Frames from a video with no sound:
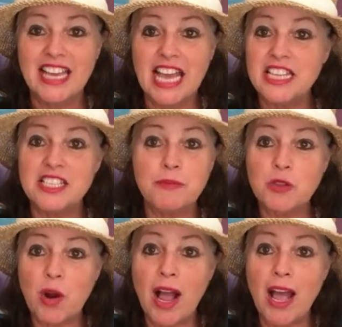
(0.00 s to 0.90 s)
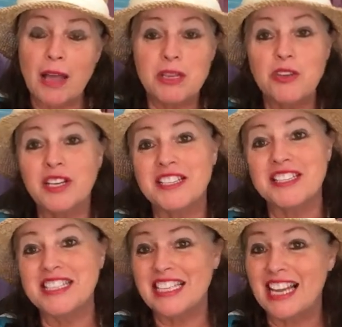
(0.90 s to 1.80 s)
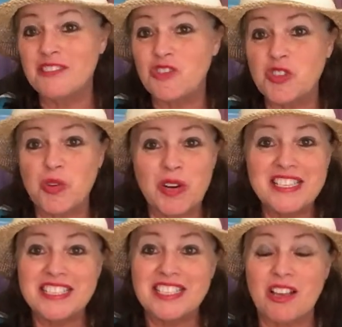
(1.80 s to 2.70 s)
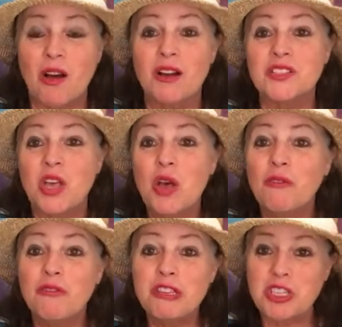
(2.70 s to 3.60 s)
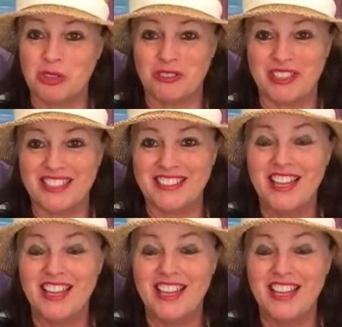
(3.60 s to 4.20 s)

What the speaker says: and subscribe, and you'll get to see lots of stories and songs for children.